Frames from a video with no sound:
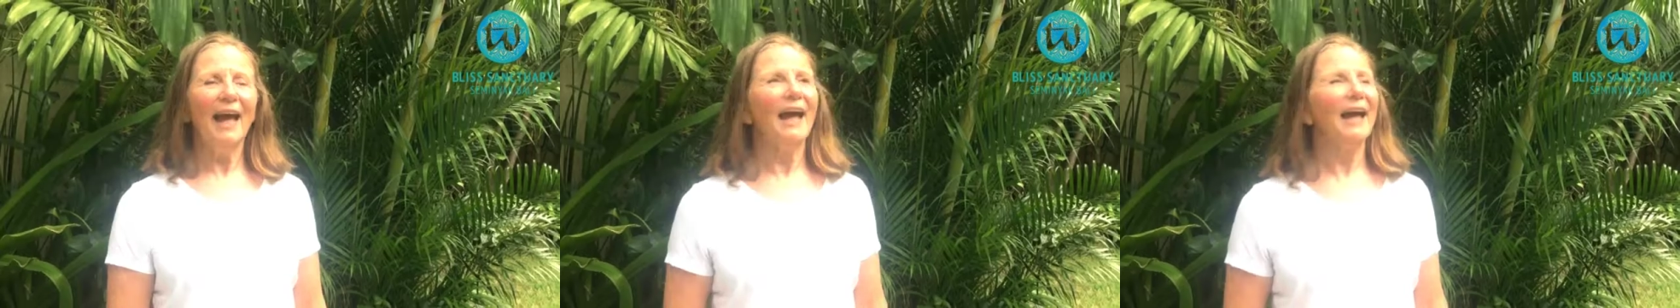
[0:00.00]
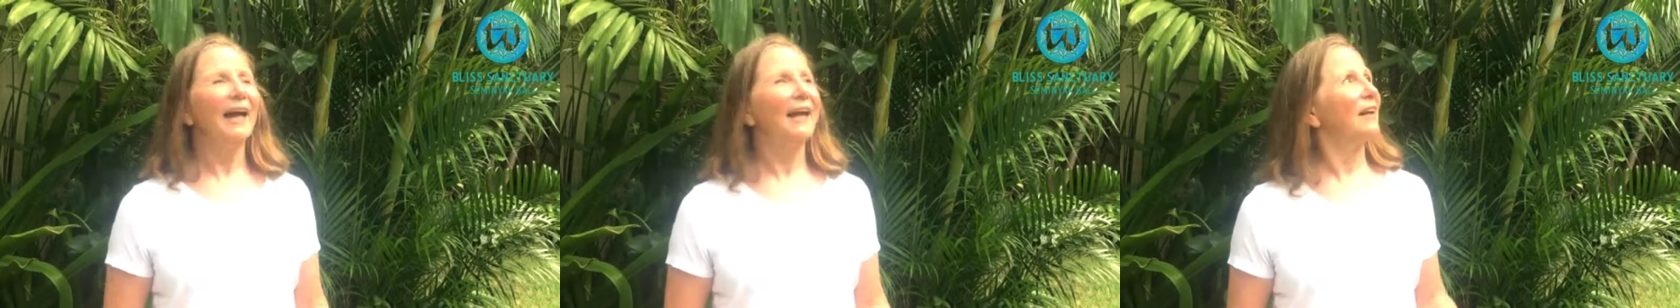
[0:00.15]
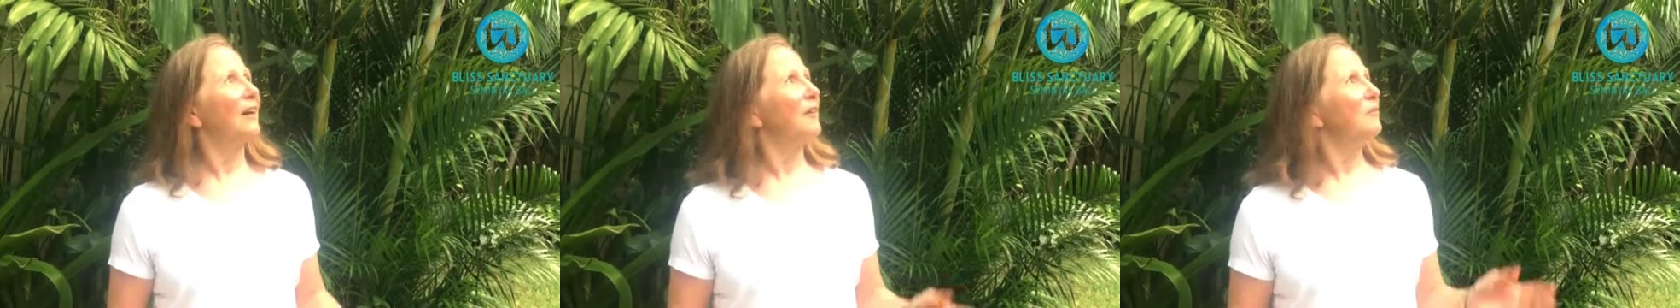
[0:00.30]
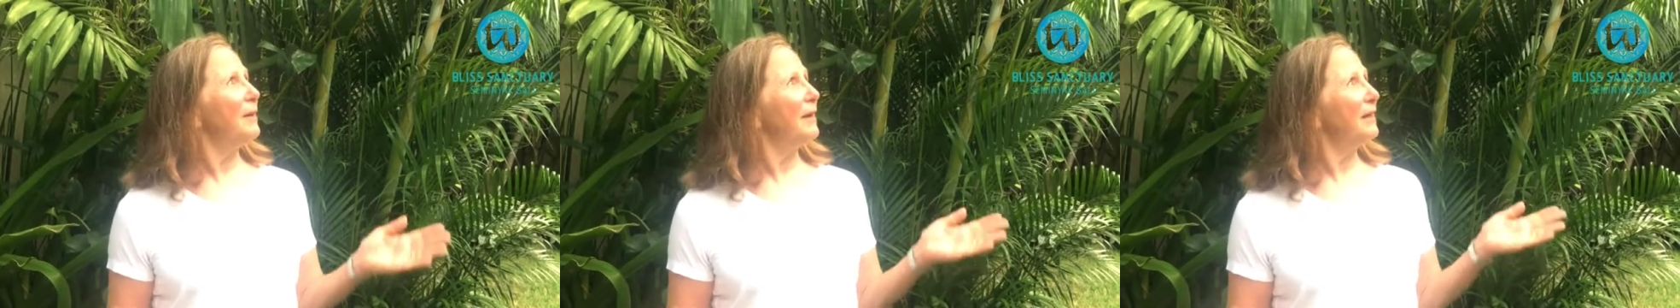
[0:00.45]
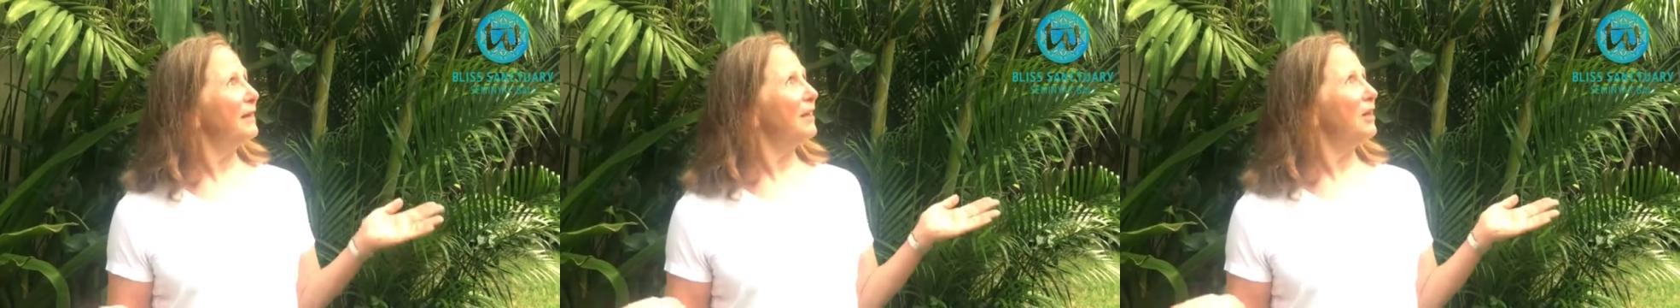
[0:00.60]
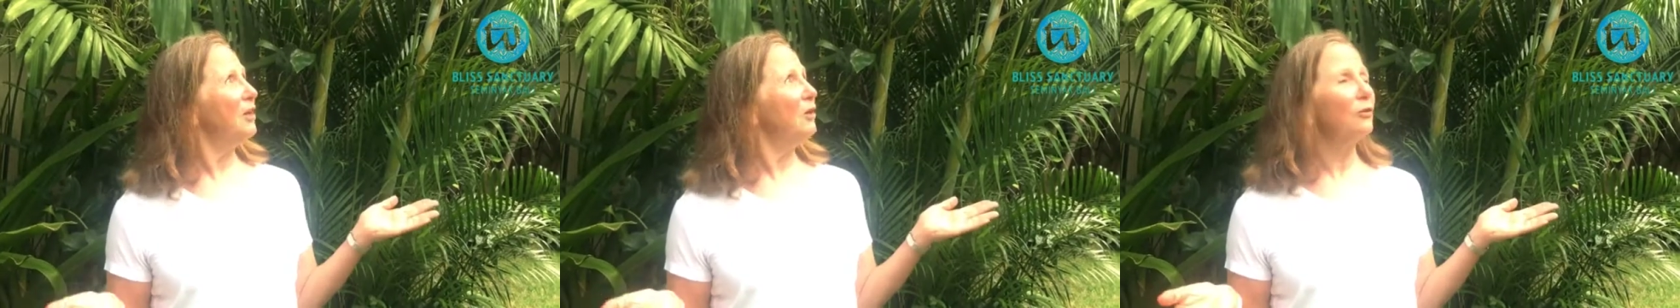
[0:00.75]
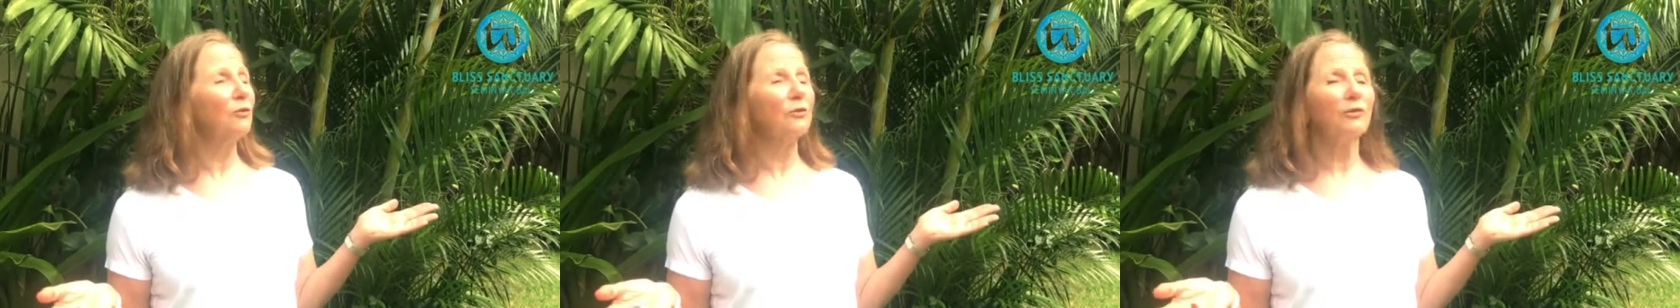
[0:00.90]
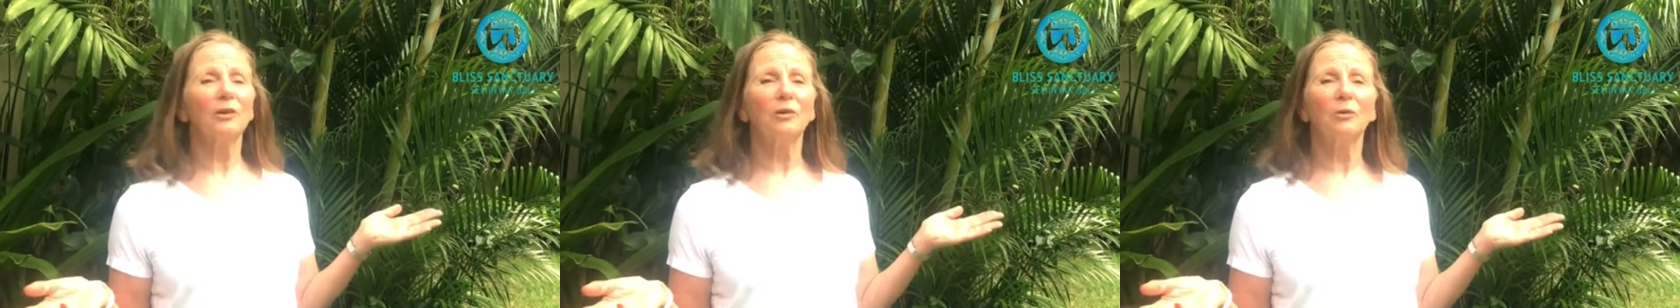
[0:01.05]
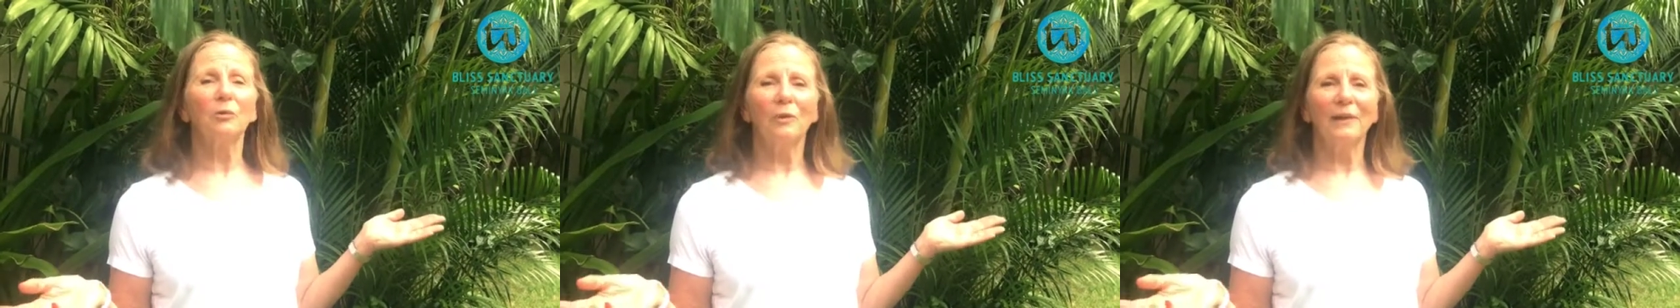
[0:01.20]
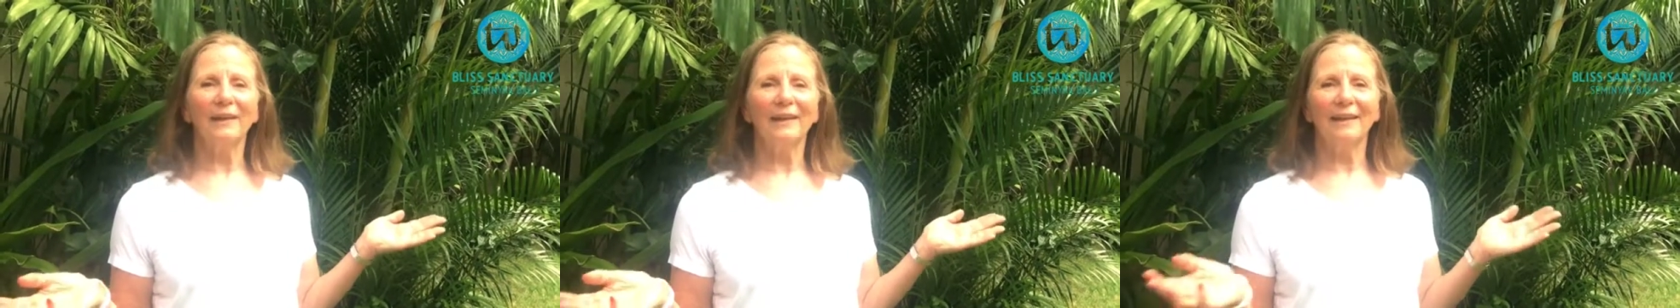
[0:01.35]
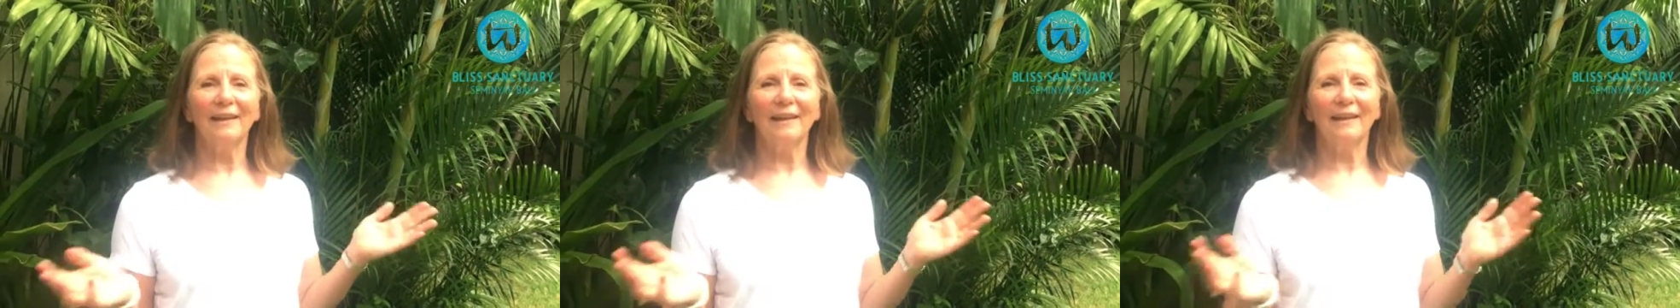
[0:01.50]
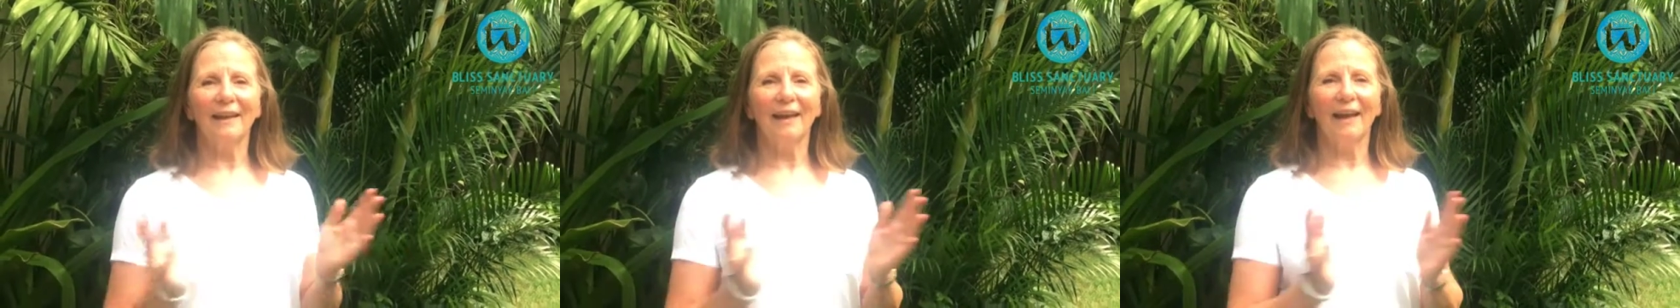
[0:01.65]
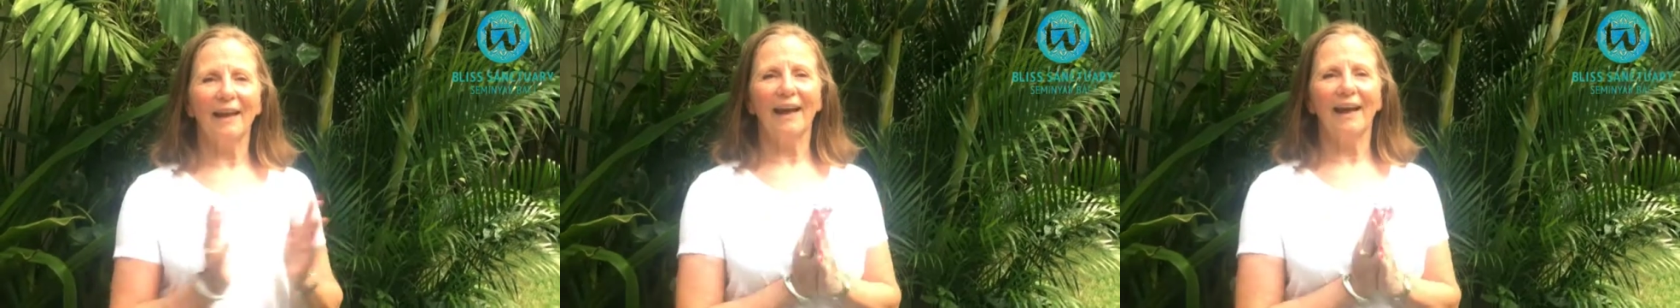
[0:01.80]
and I've been here for a week
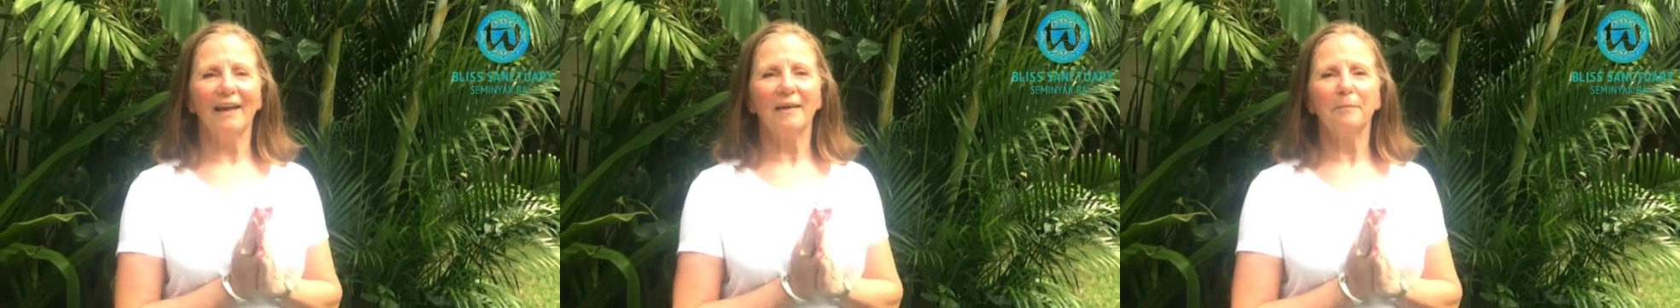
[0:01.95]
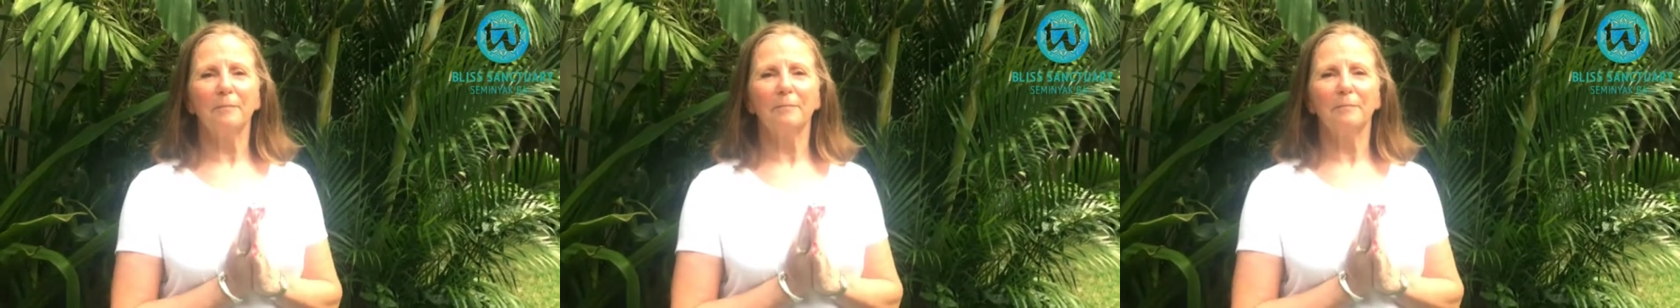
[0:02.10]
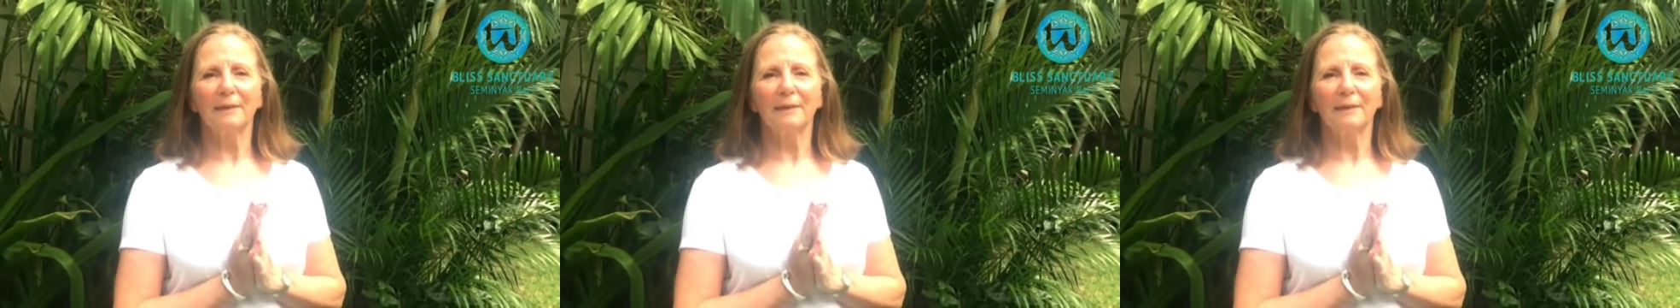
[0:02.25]
at